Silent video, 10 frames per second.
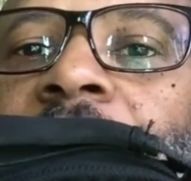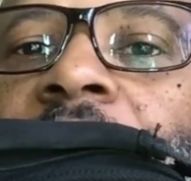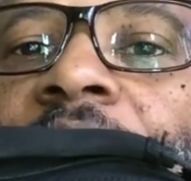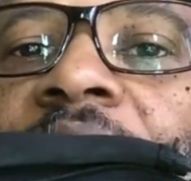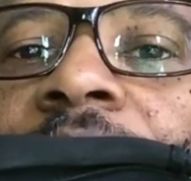
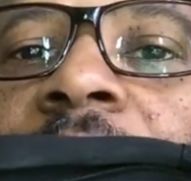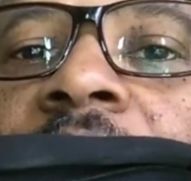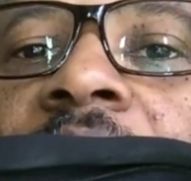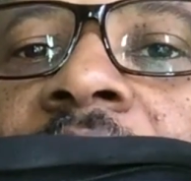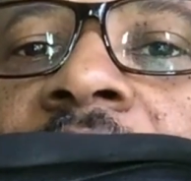I've got
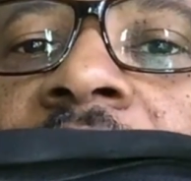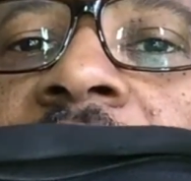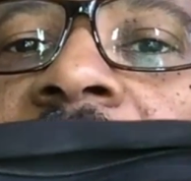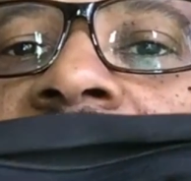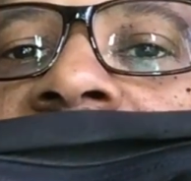some
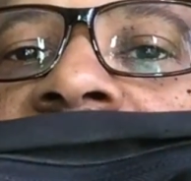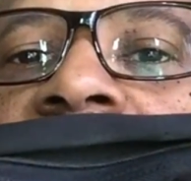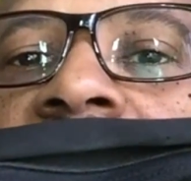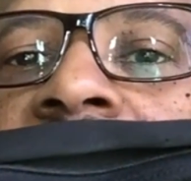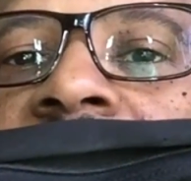
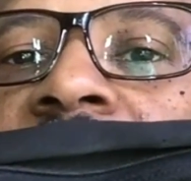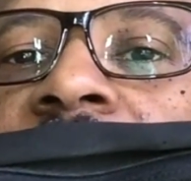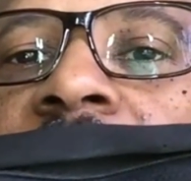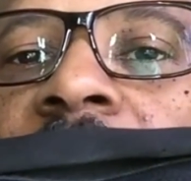Thieves